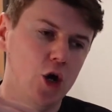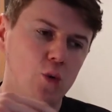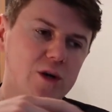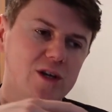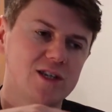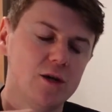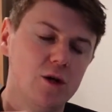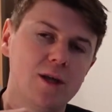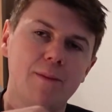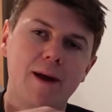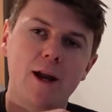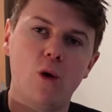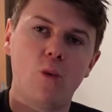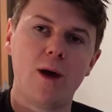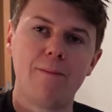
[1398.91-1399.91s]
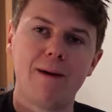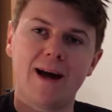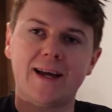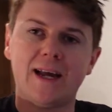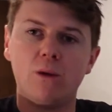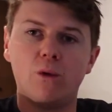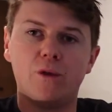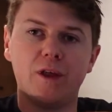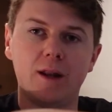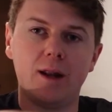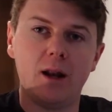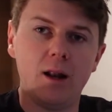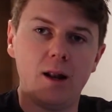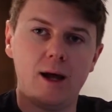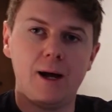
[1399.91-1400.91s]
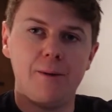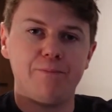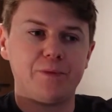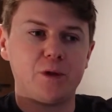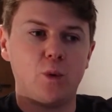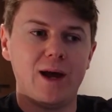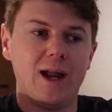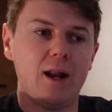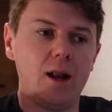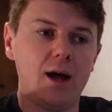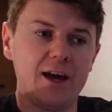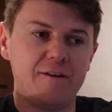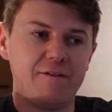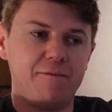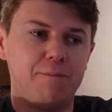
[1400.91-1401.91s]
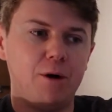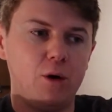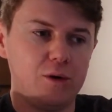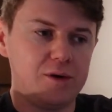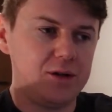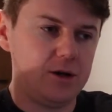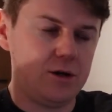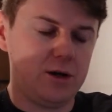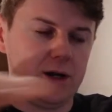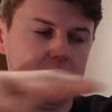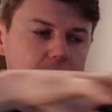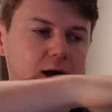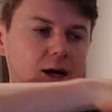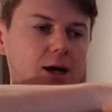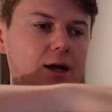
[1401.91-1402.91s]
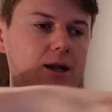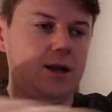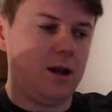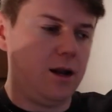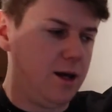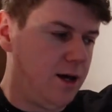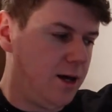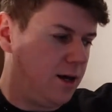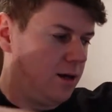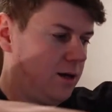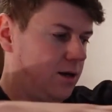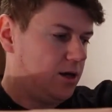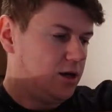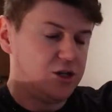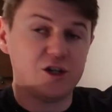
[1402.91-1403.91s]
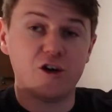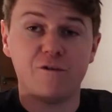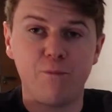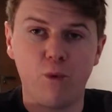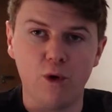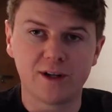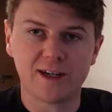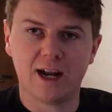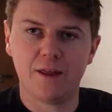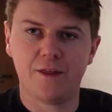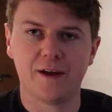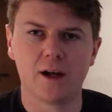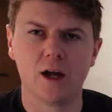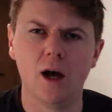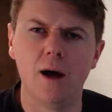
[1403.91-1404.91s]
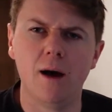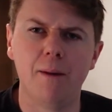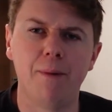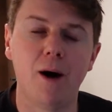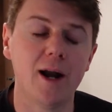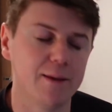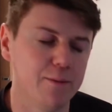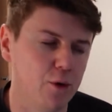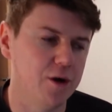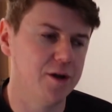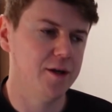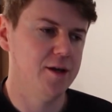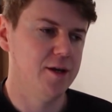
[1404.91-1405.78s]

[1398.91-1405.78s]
We slowly made our way back in with a little. We had a lifeboat, or a little surfboard kind of thing, a bodyboard.